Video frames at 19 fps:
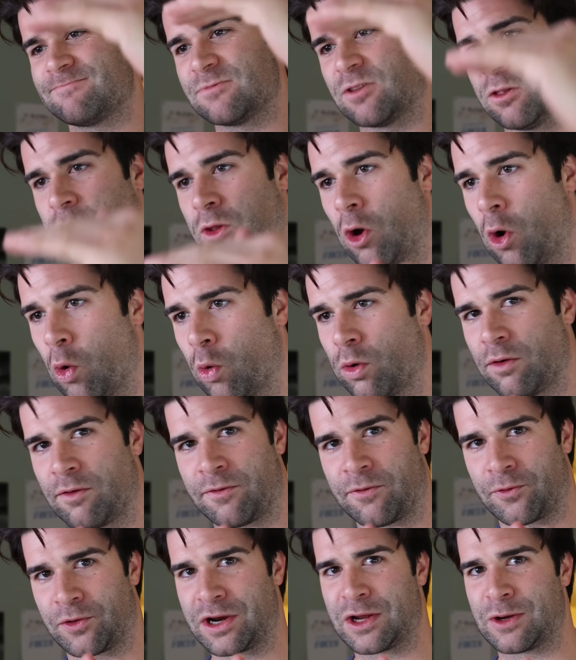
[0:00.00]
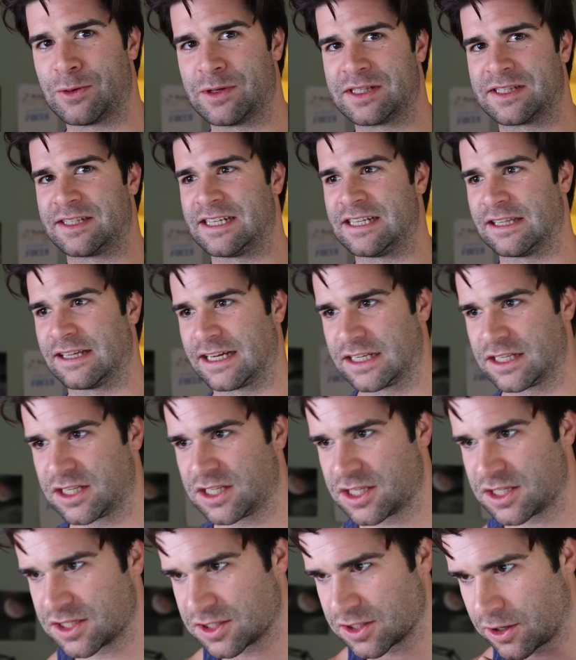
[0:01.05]
lower frequency, like
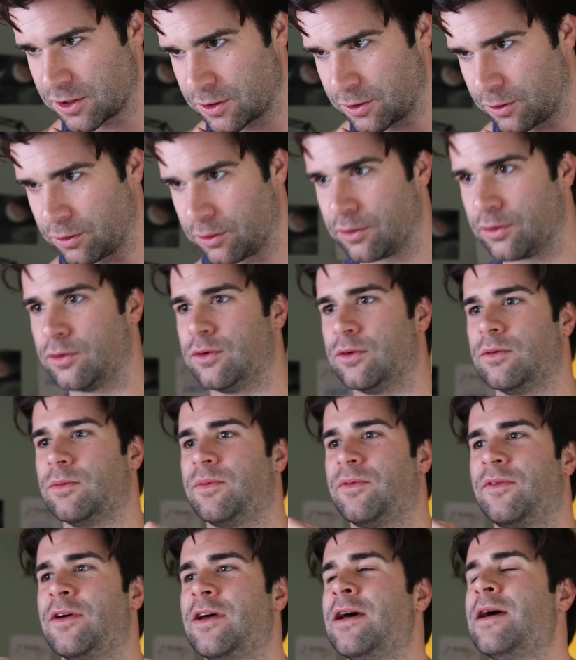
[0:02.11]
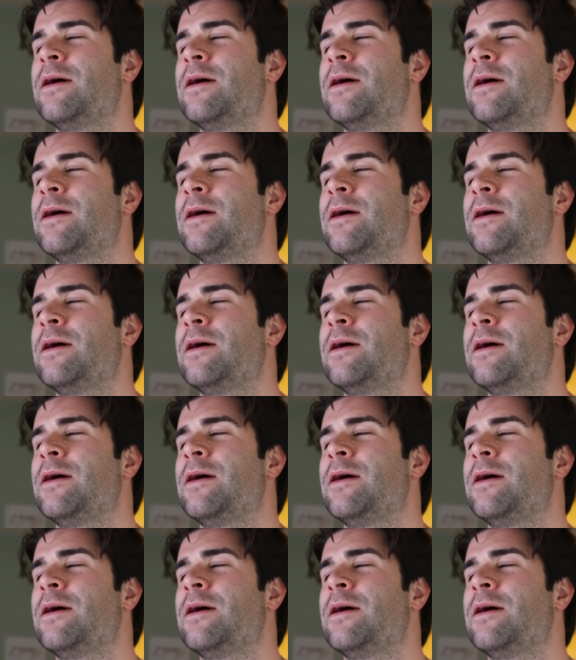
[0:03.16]
subtle oomph.